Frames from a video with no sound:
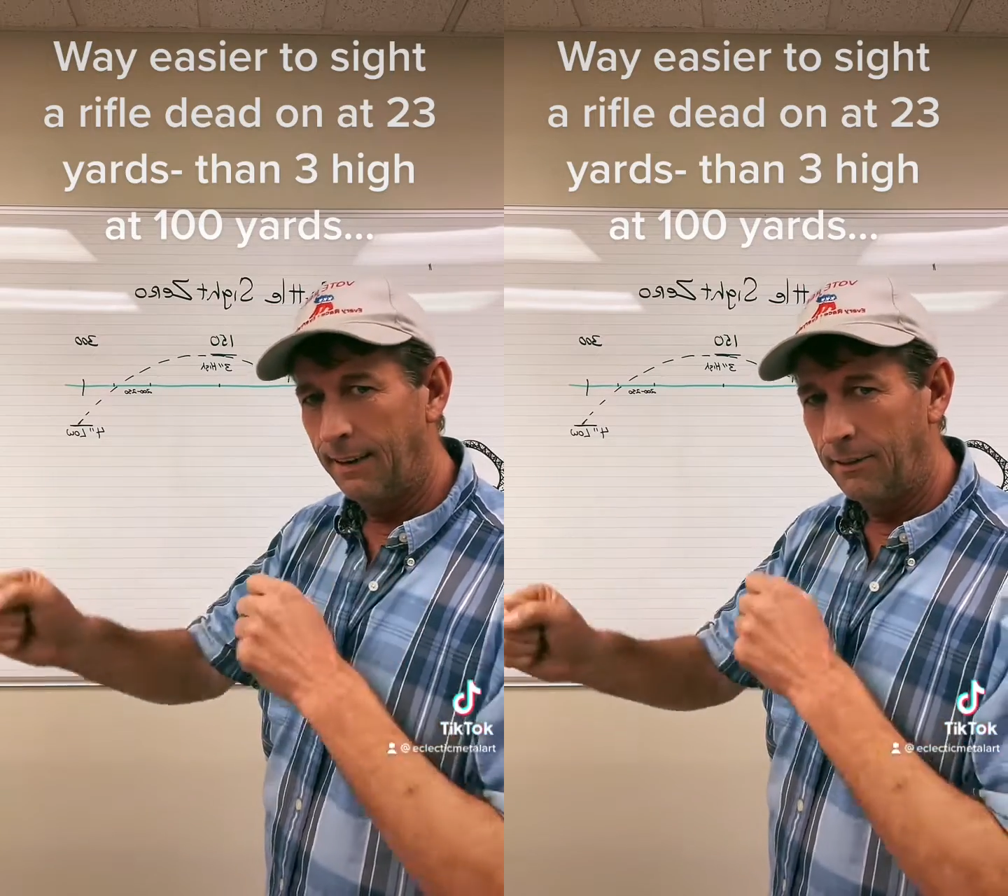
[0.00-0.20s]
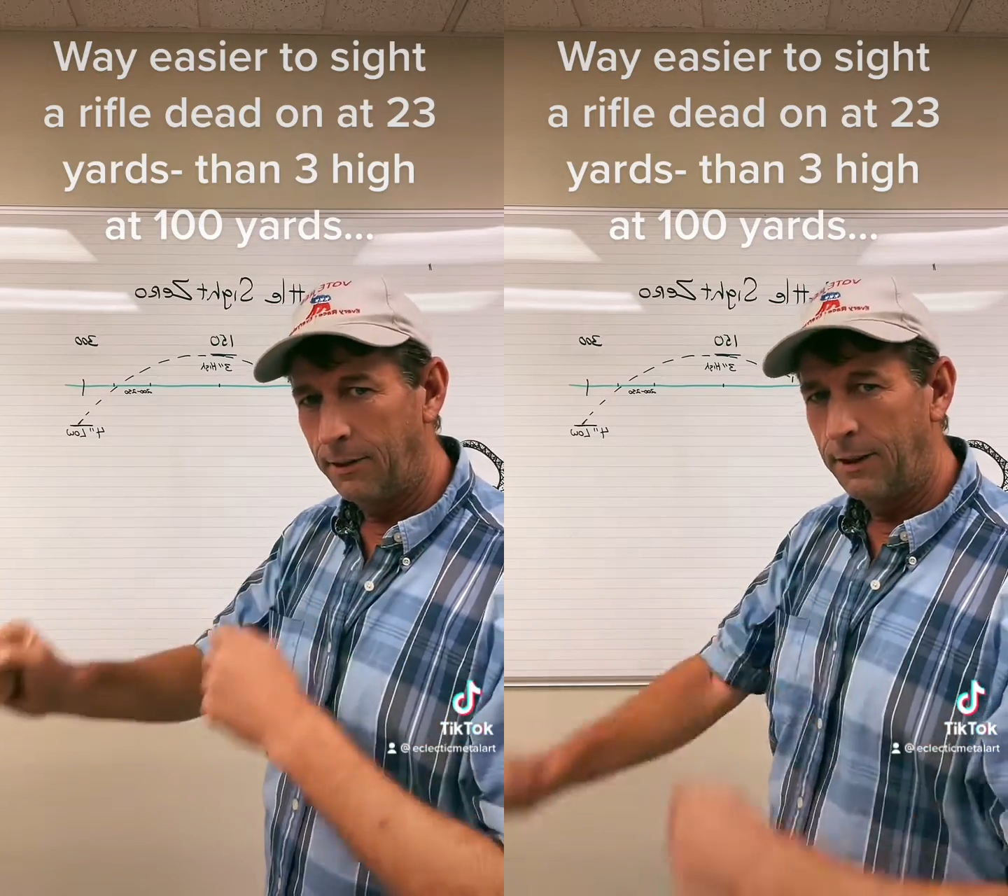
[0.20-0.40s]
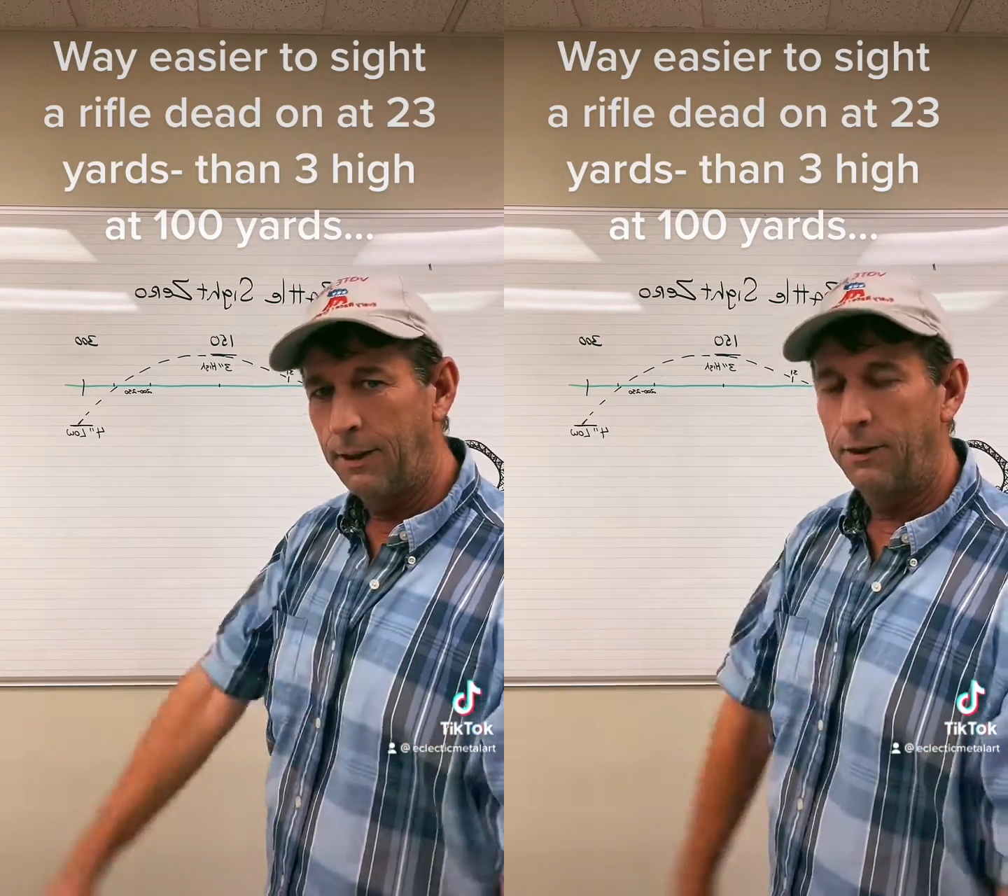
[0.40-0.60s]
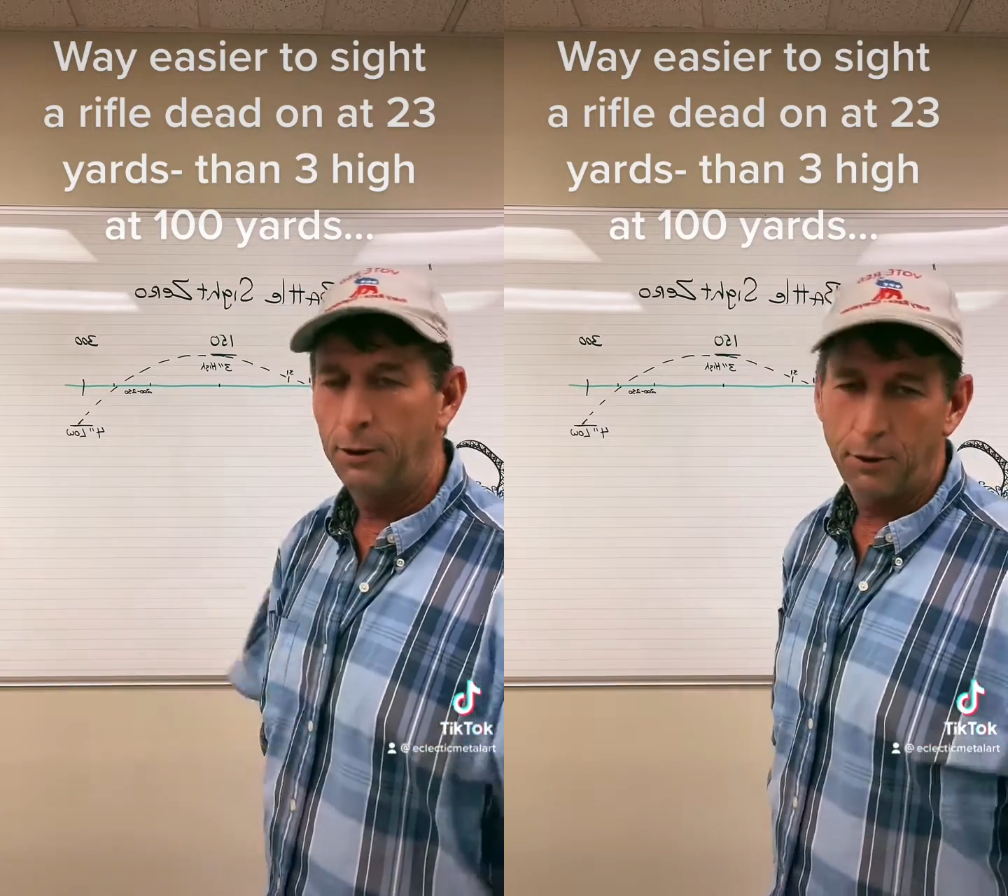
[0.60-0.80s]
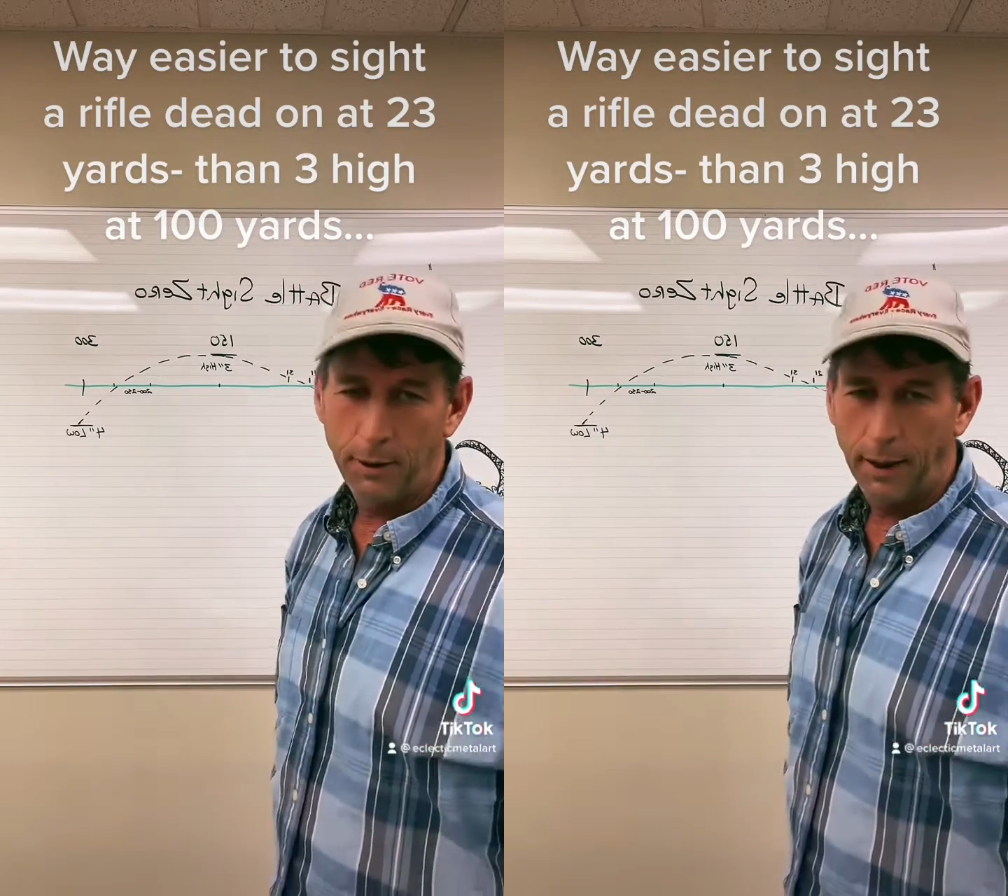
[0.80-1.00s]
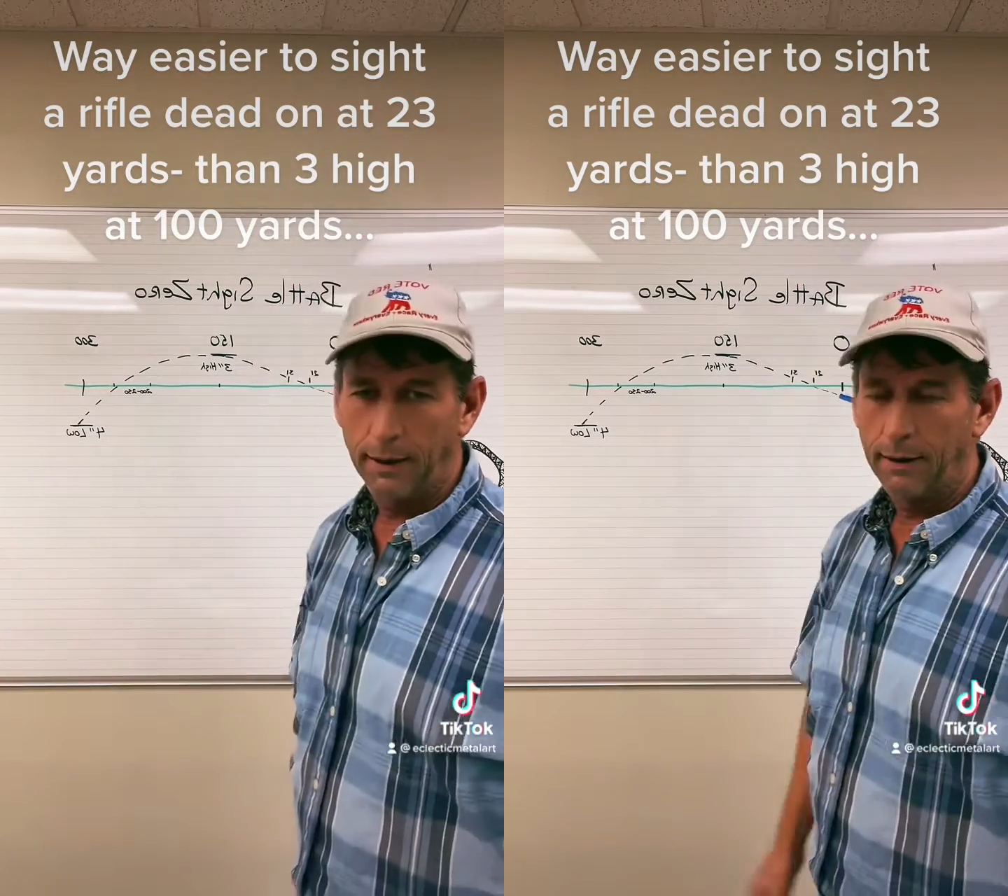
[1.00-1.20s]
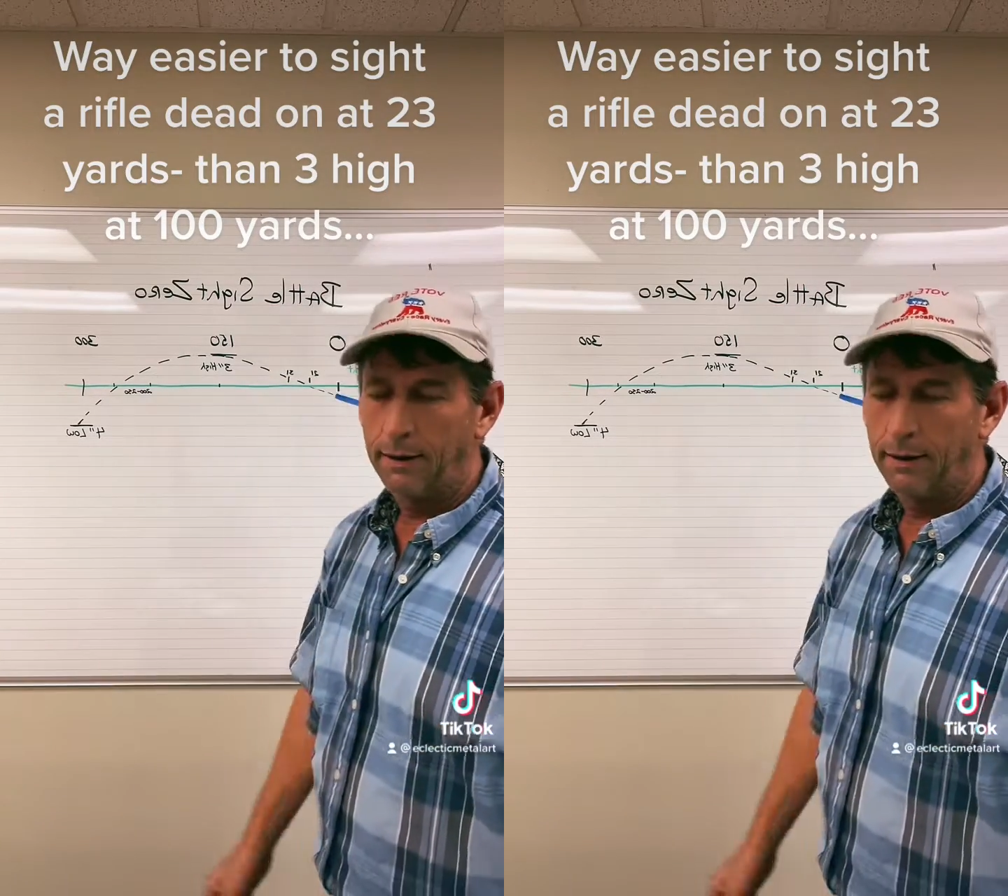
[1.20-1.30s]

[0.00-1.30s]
every deer you shoot at.